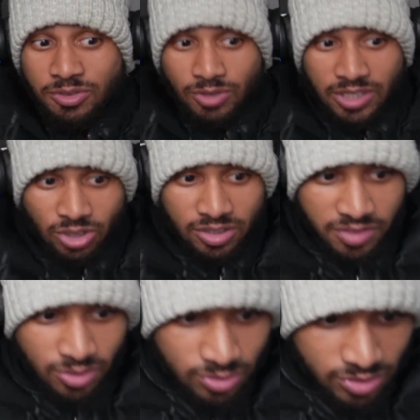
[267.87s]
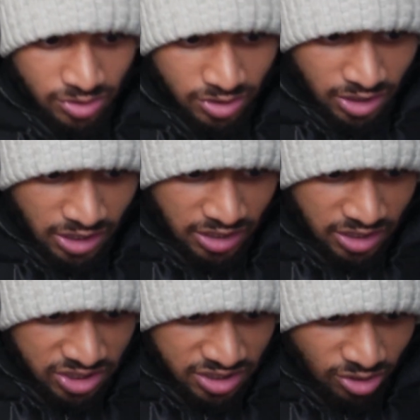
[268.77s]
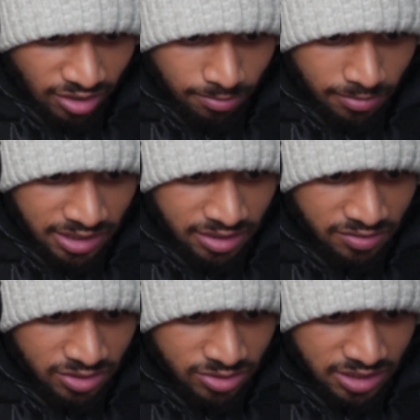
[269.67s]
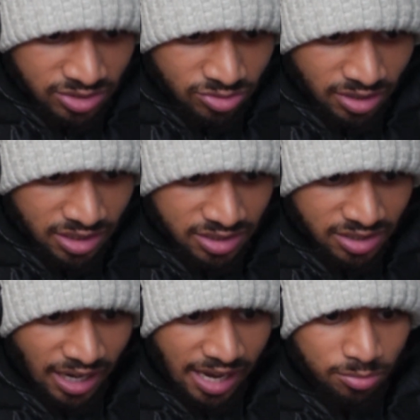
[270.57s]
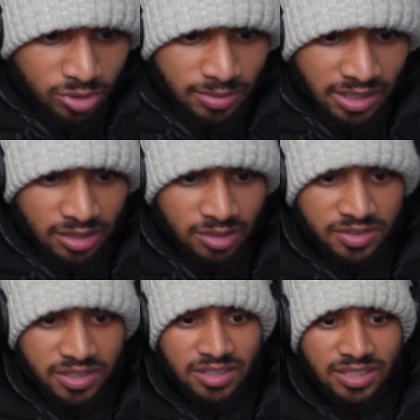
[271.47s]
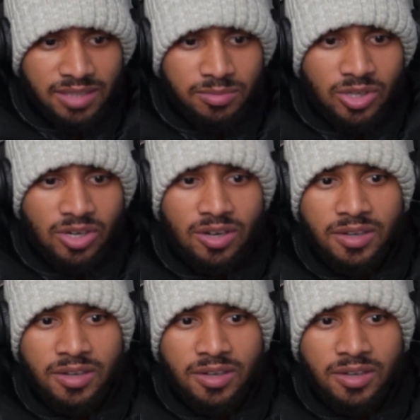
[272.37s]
Look, it got views. This shit got a million views. That's crazy. I bought my girlfriend a dream car.